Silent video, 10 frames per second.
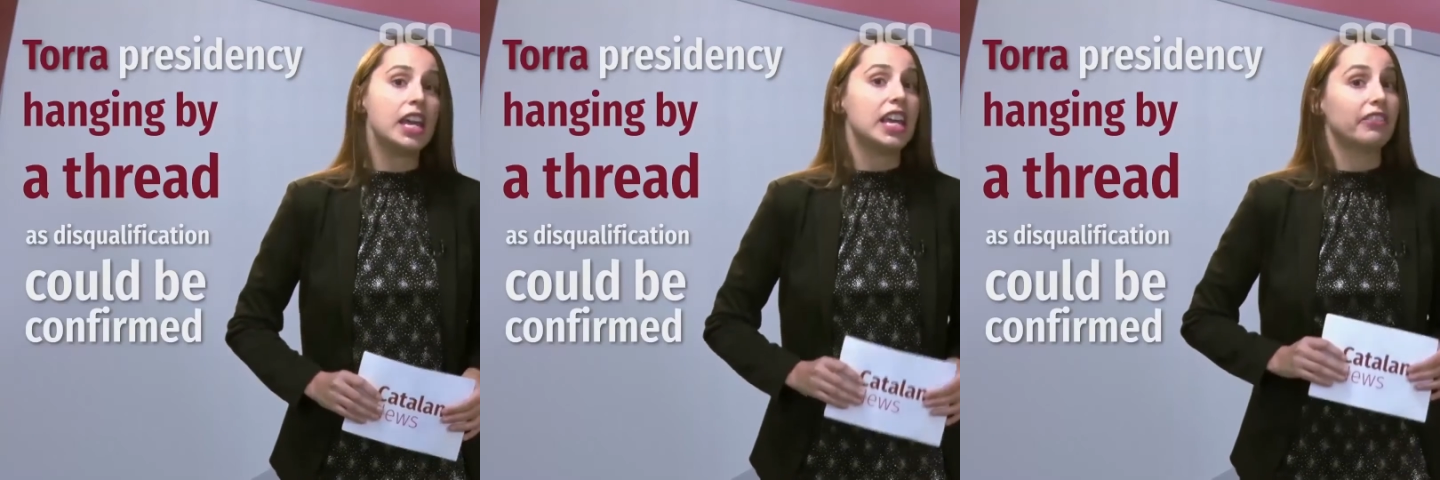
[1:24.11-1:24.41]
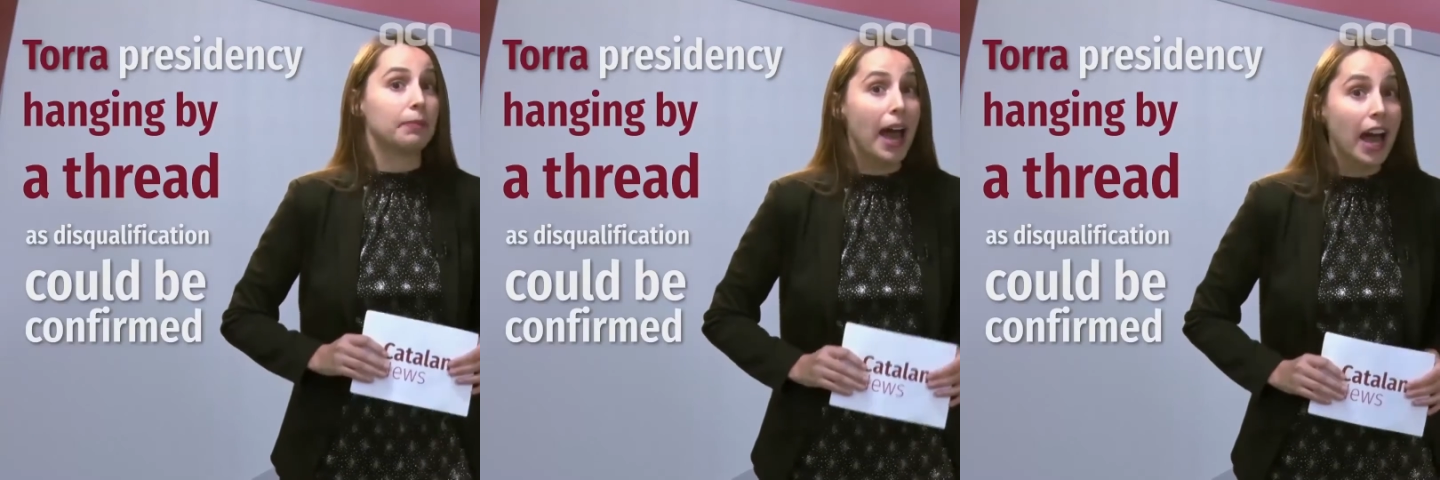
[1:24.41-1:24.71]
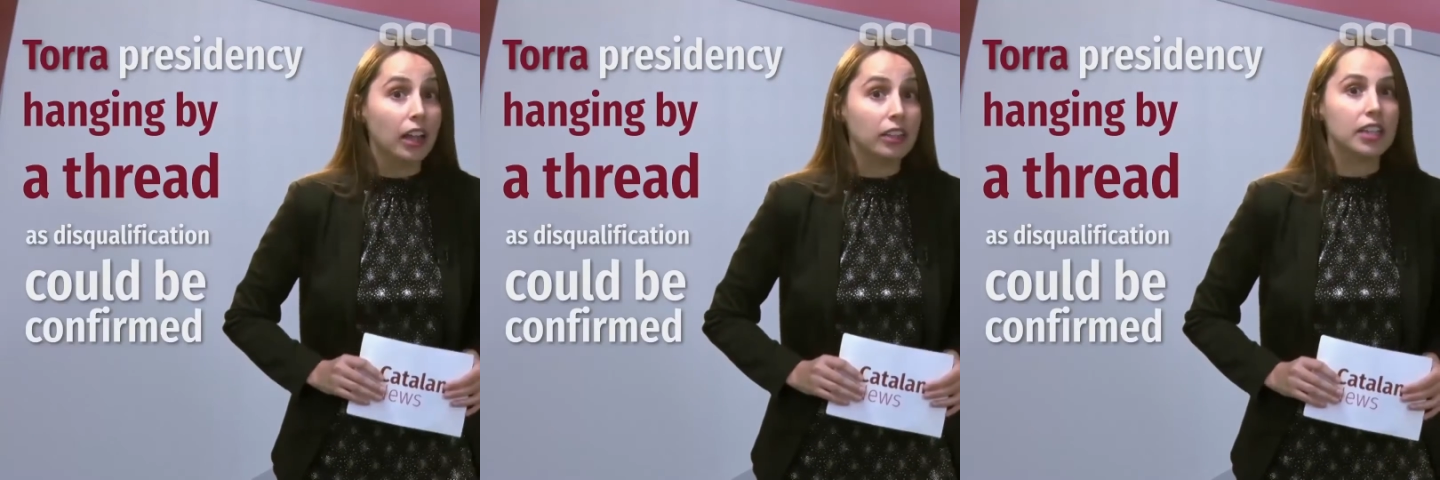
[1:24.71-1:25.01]
If
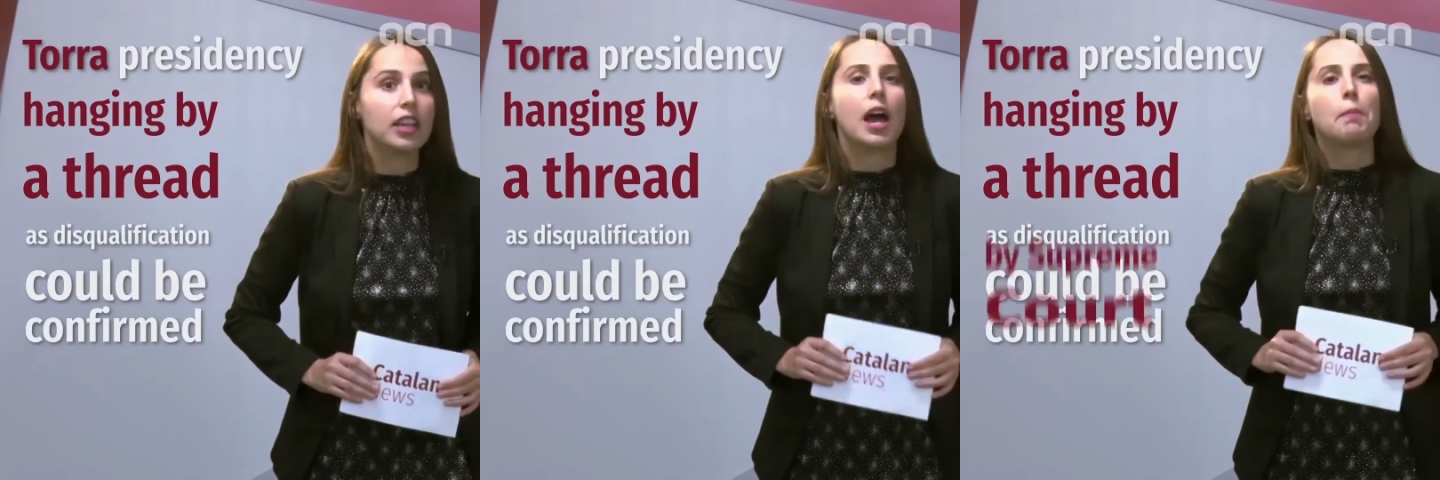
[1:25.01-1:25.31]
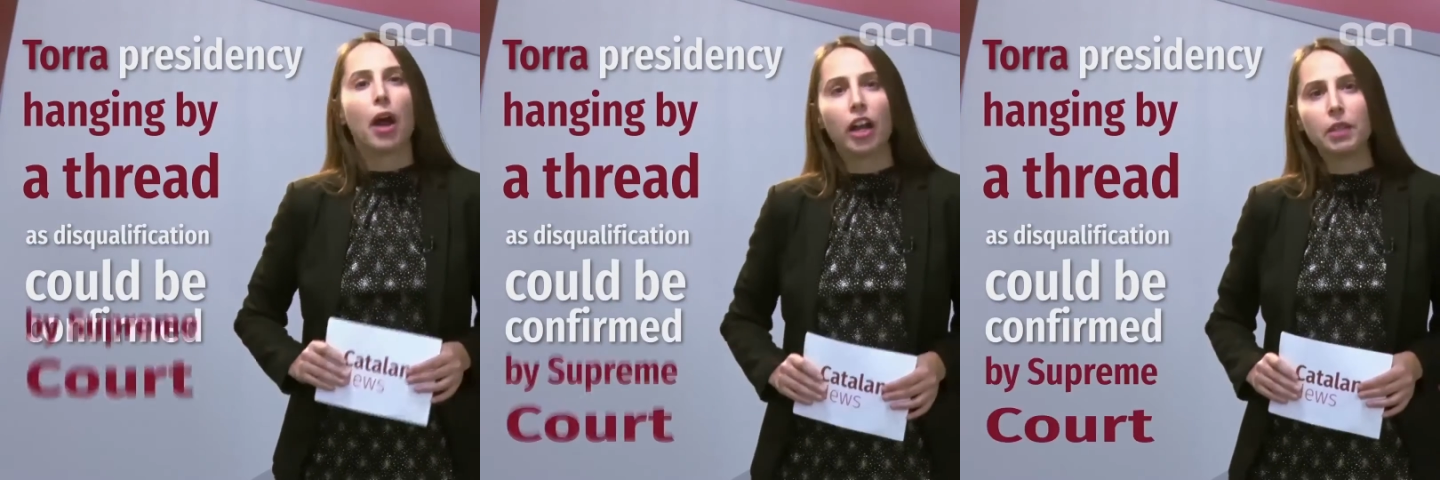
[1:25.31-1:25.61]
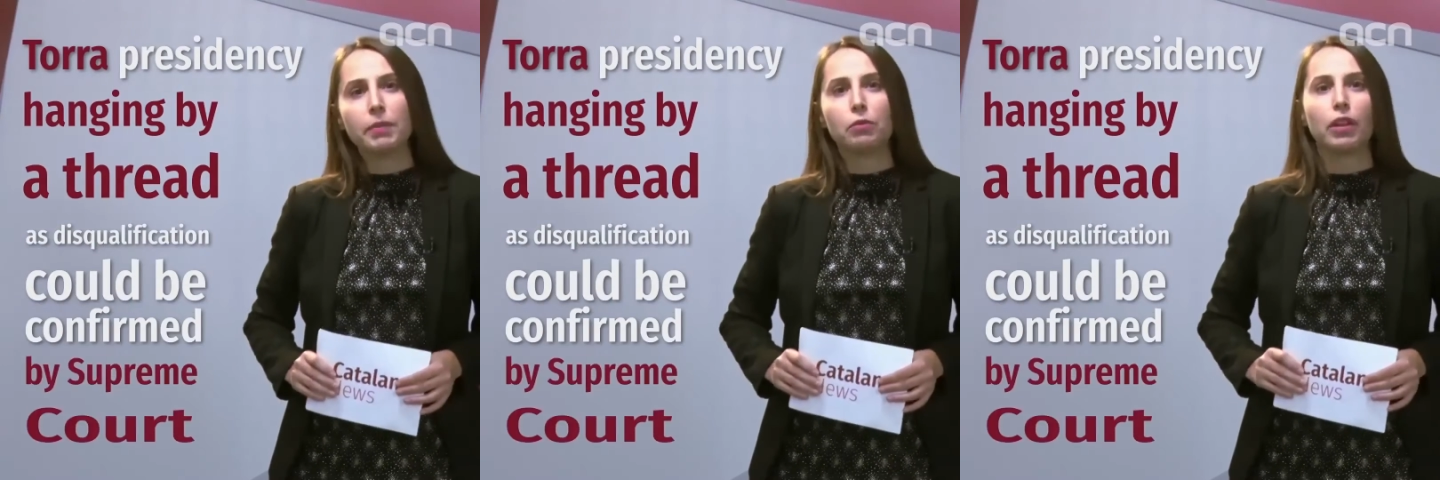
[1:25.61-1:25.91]
upheld,
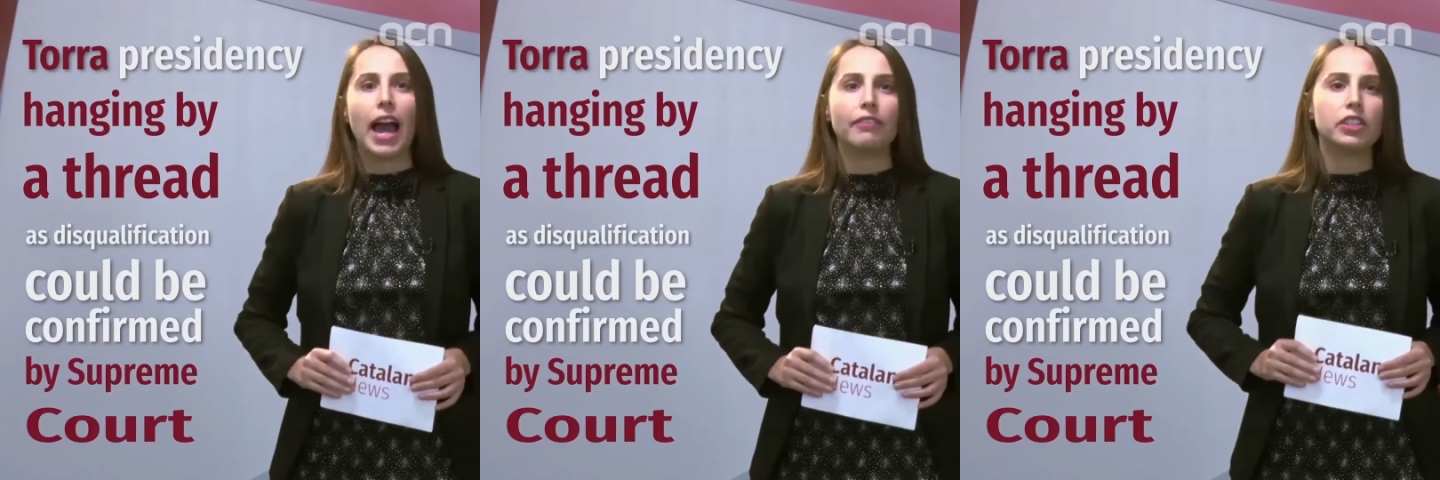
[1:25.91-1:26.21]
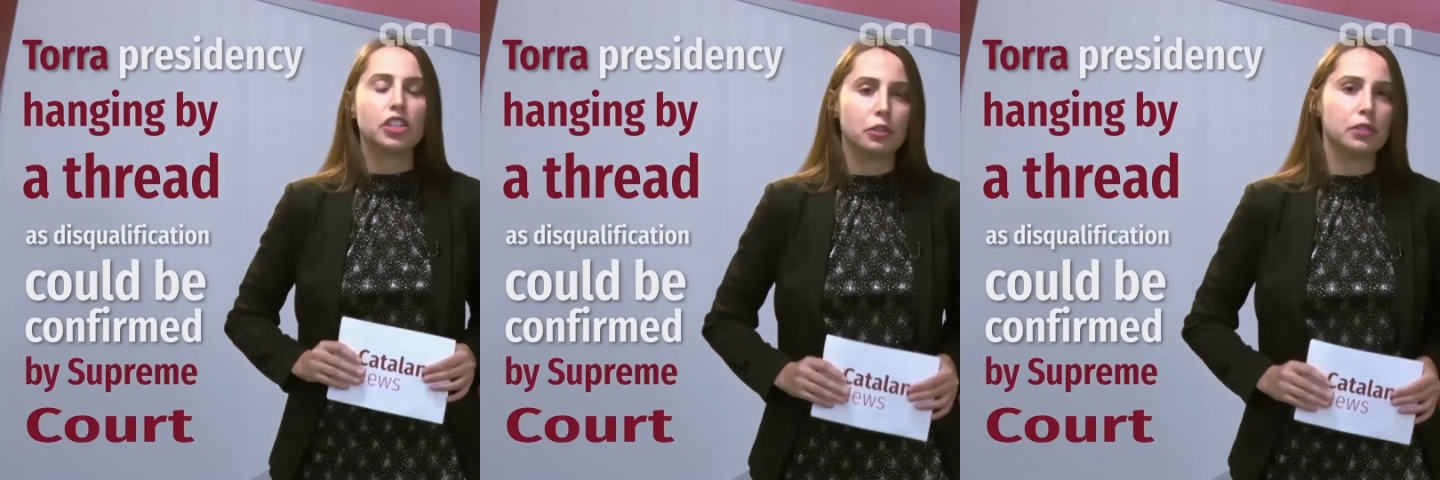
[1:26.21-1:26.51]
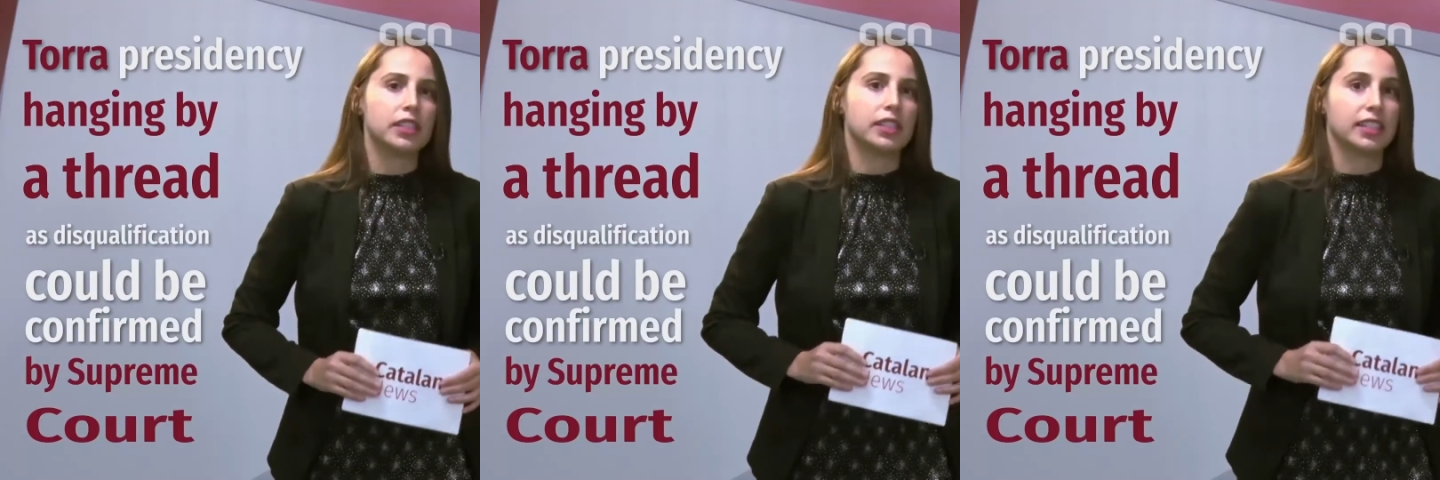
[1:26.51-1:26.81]
Parliament will have to
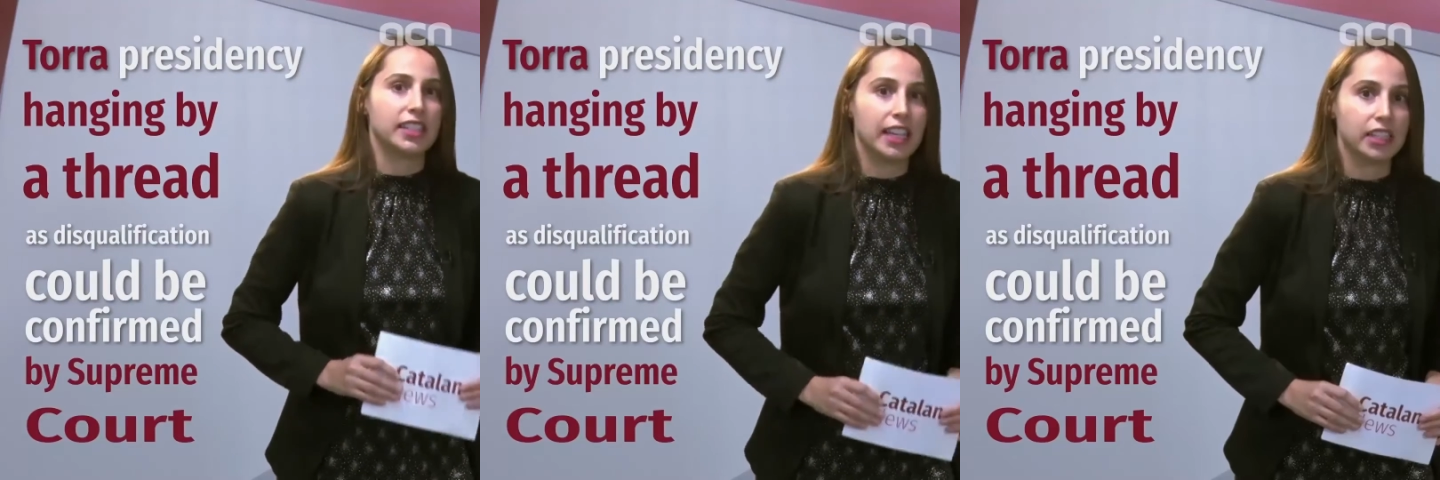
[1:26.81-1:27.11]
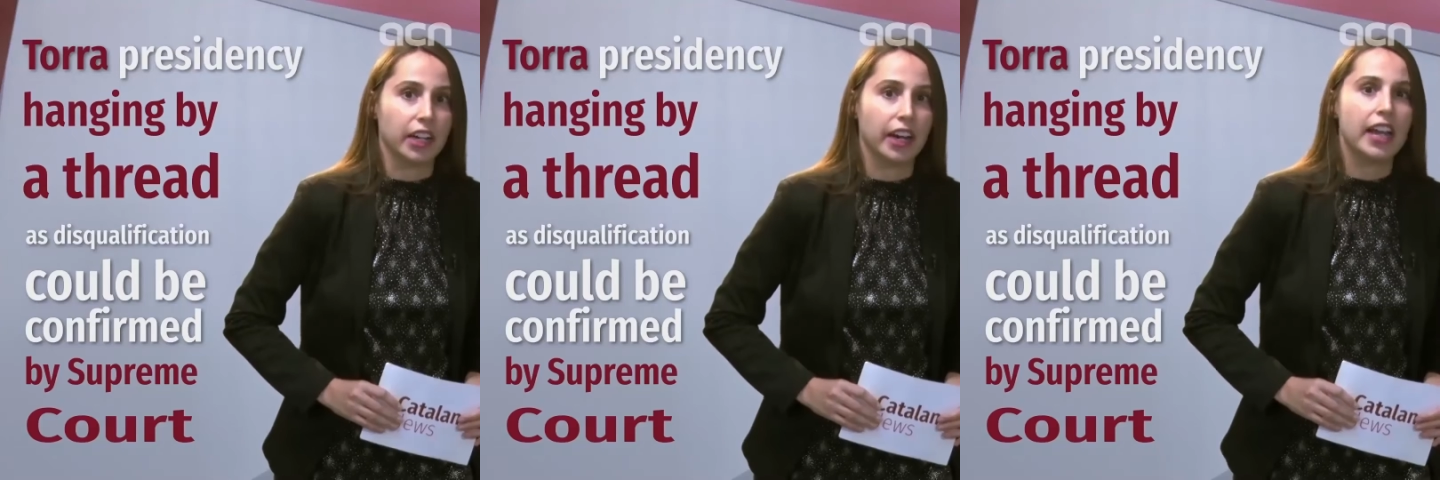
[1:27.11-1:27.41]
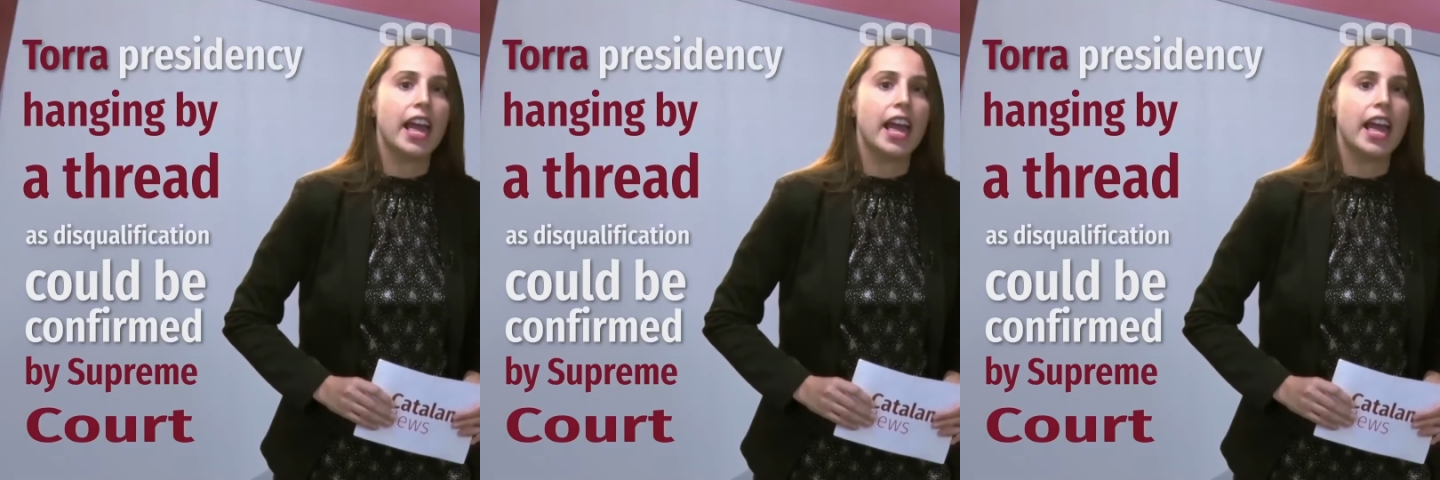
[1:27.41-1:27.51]
choose his successor,